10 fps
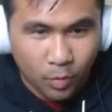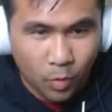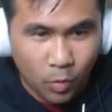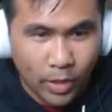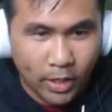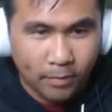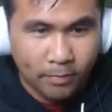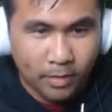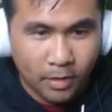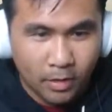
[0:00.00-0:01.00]
Okay.
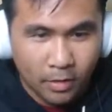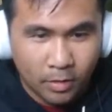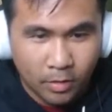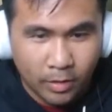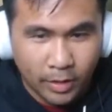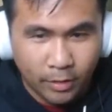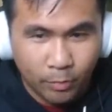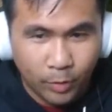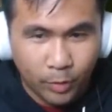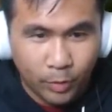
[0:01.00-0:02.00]
Alright,
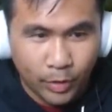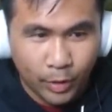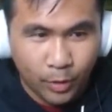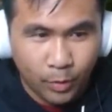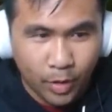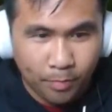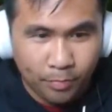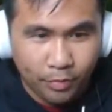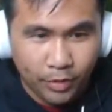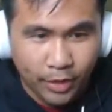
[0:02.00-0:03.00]
we're going to go
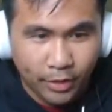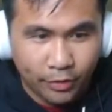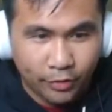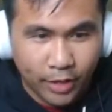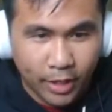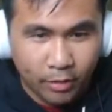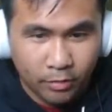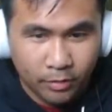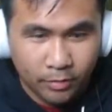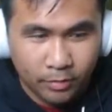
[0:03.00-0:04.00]
upstairs now.
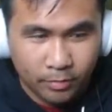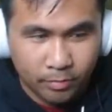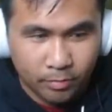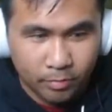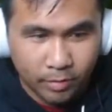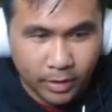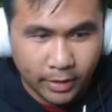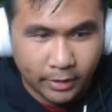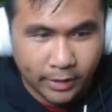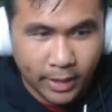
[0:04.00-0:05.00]
I
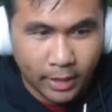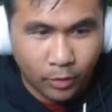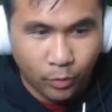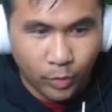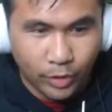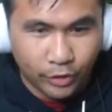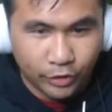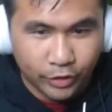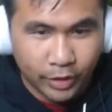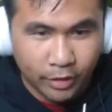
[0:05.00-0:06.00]
guess I can't go through here
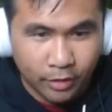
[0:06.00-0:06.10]
just yet.